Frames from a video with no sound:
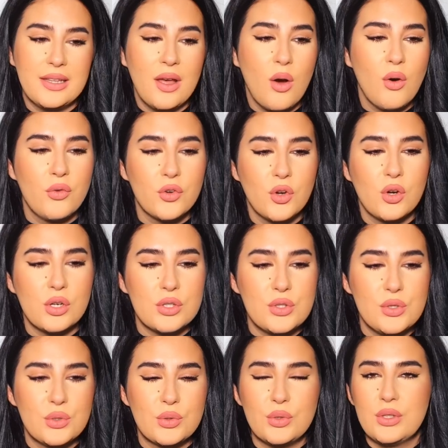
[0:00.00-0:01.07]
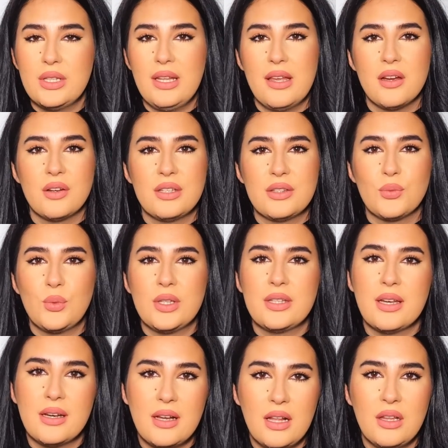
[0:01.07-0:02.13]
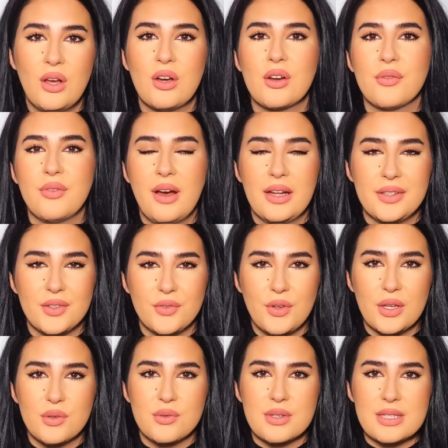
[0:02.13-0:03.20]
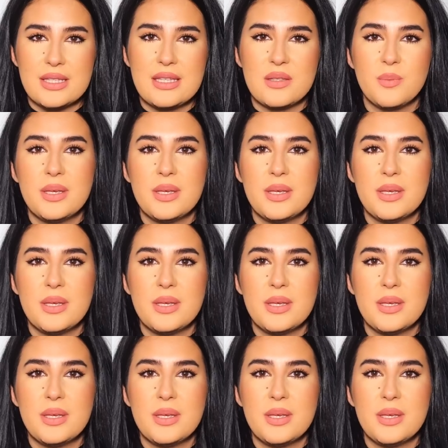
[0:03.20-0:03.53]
Now, of course, you could layer it with a lot of other fragrances.